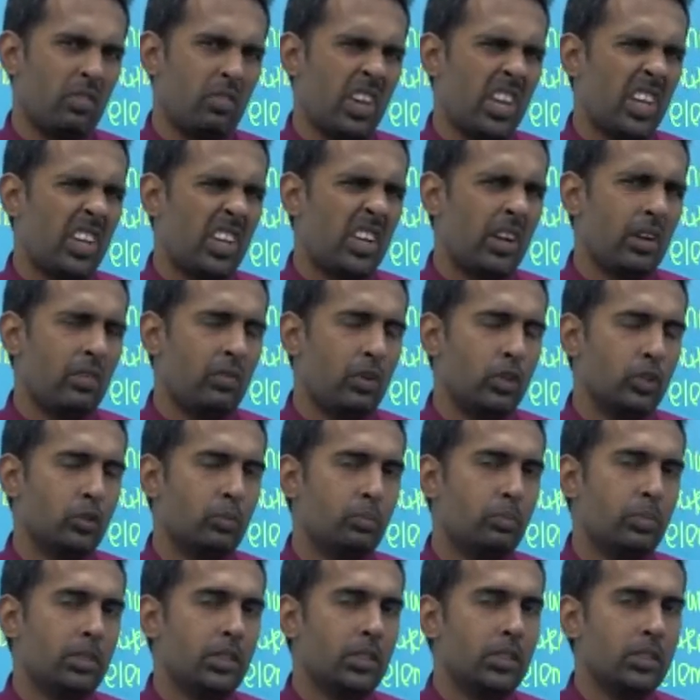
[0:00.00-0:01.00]
Vehicle
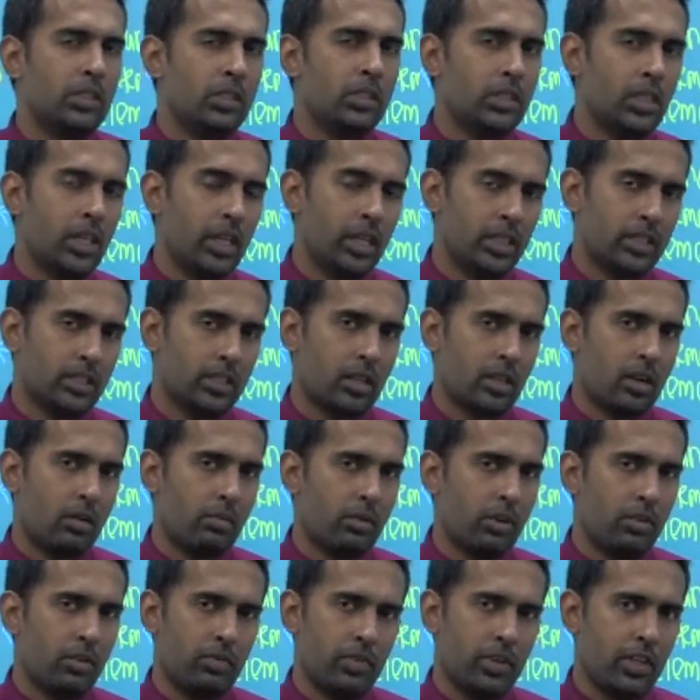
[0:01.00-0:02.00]
was purchased
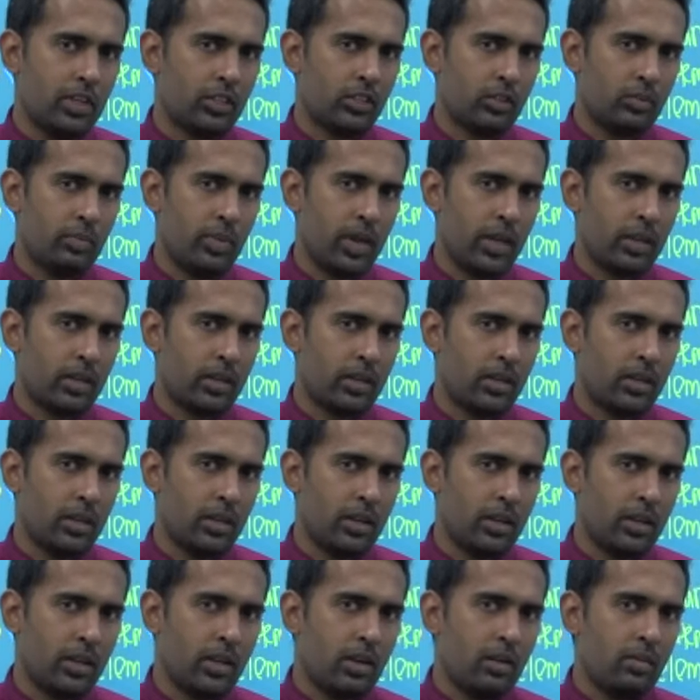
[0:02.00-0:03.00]
couple of years back.
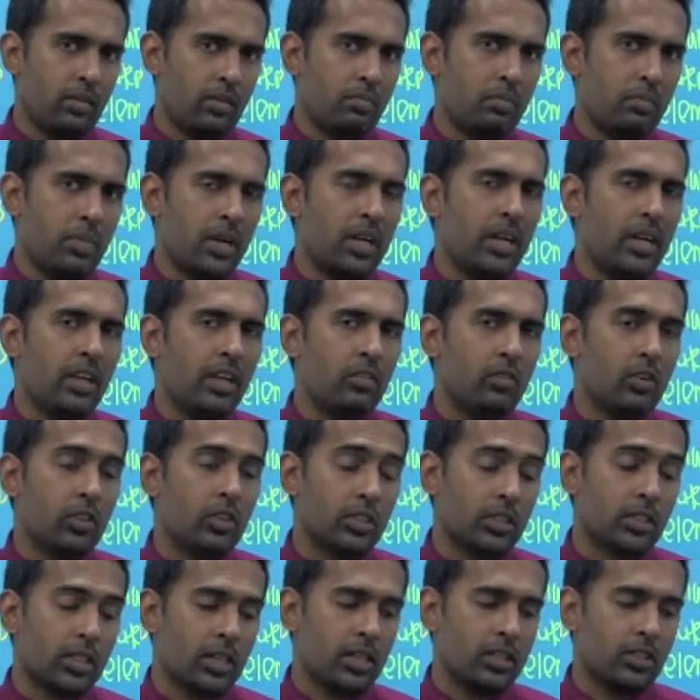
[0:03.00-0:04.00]
Building
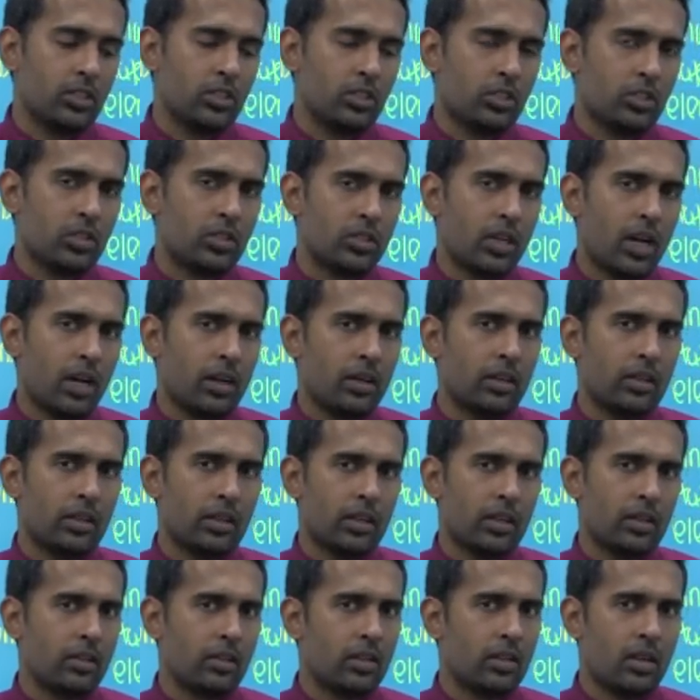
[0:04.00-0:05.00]
was
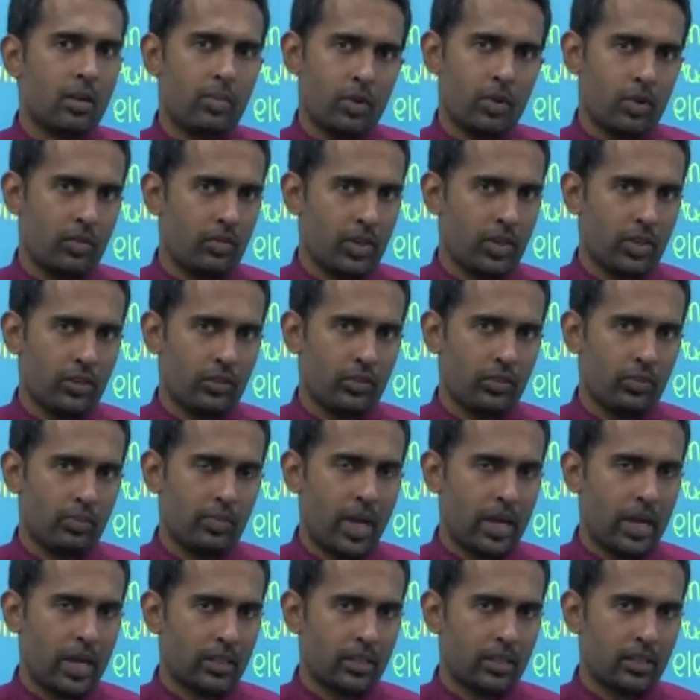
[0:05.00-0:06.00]
constructed couple of years
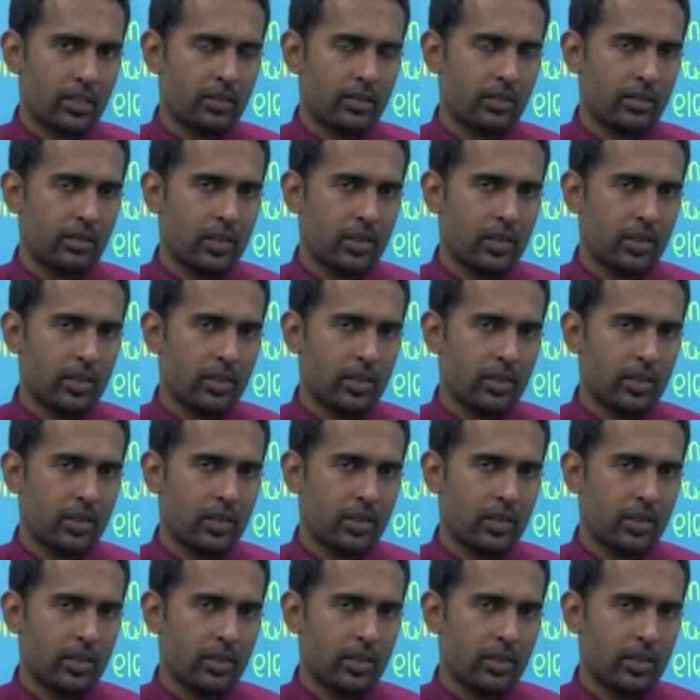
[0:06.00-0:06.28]
back.